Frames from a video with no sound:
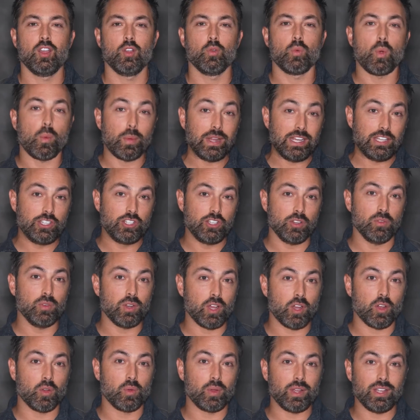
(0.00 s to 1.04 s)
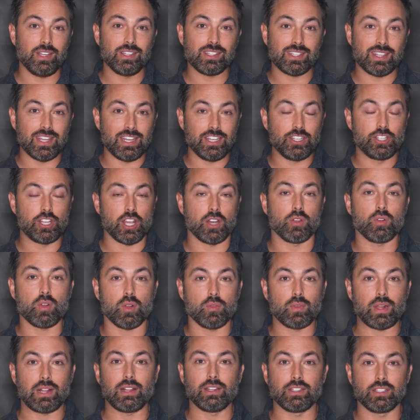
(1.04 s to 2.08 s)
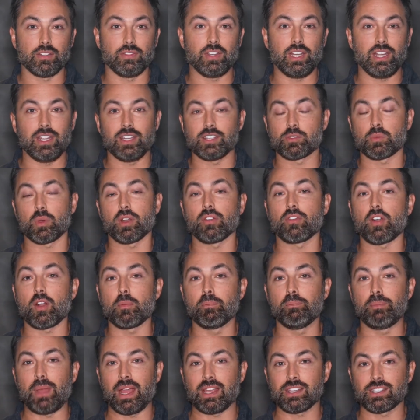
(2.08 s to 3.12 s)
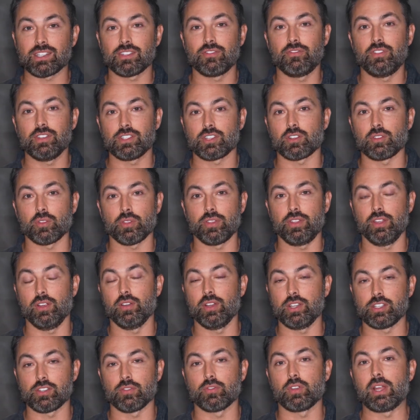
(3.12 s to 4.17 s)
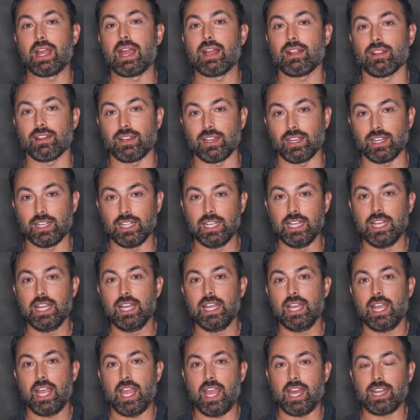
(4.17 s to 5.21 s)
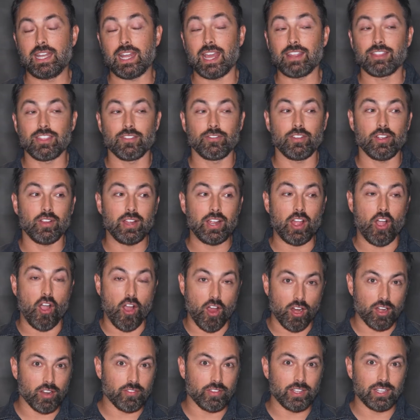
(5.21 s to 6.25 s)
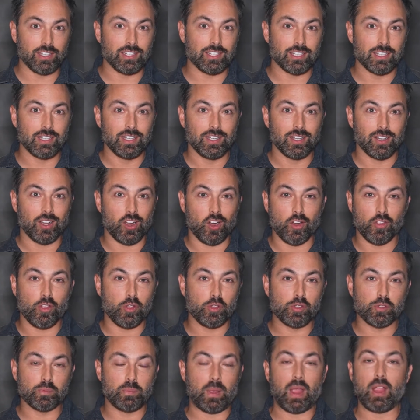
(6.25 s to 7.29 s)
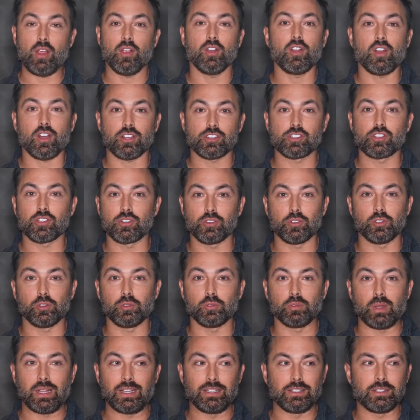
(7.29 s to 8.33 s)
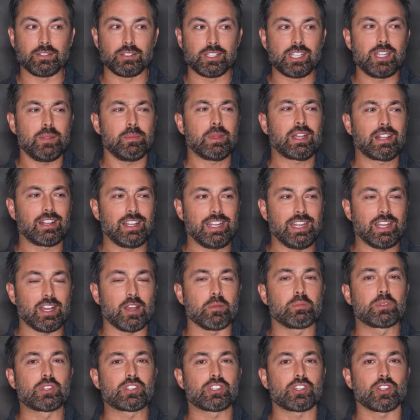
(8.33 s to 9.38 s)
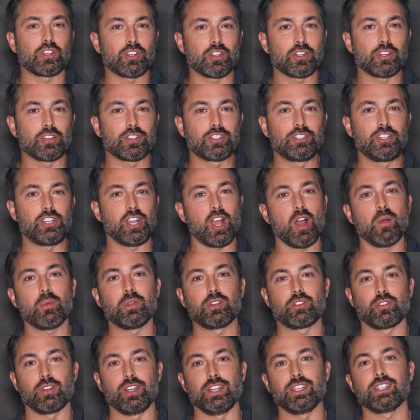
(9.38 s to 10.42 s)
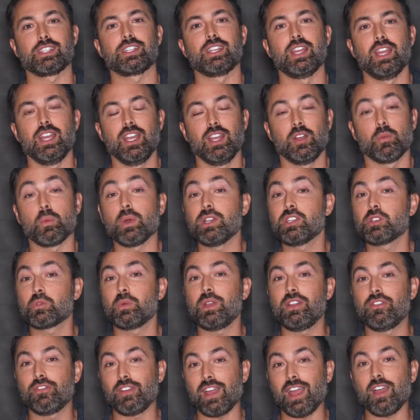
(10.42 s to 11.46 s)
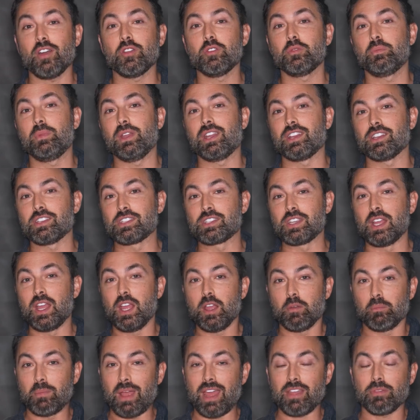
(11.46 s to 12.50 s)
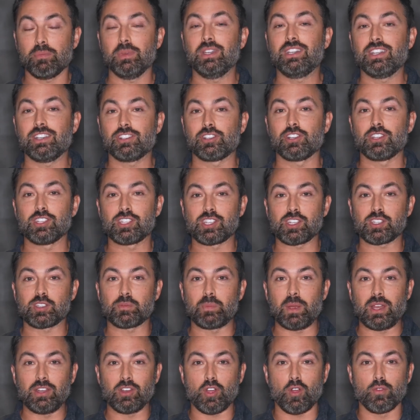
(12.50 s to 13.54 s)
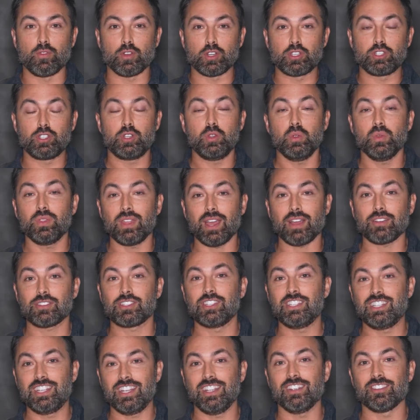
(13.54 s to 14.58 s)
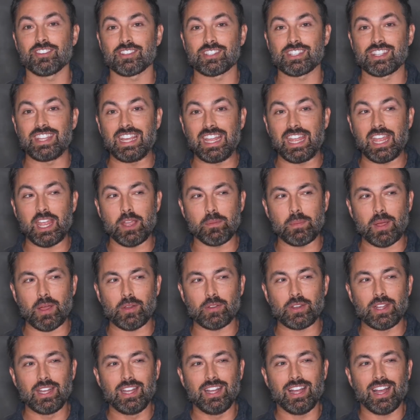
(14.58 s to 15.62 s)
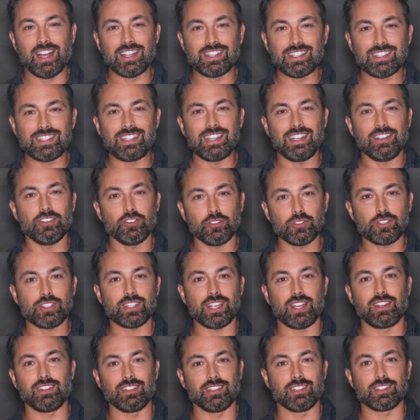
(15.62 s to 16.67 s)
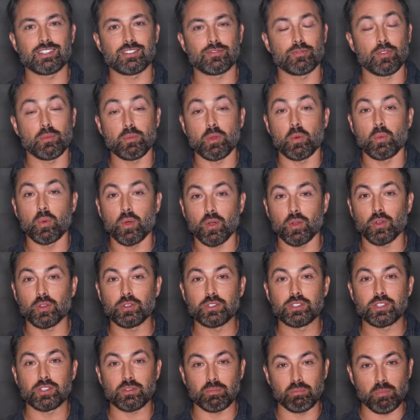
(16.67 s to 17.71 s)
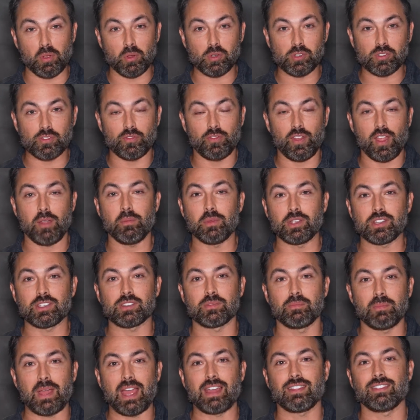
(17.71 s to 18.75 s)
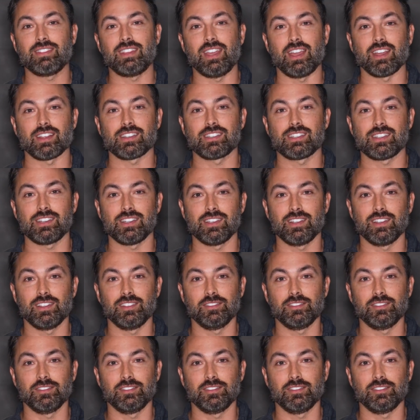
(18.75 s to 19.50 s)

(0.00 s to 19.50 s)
What we do know is that general relativity is one of our best physical theories of reality. And at the very heart of it are those paradoxical and seemingly absurd geometries, ones we found because mathematicians spent over 2,000 years thinking about a single sentence from the world's most famous math text.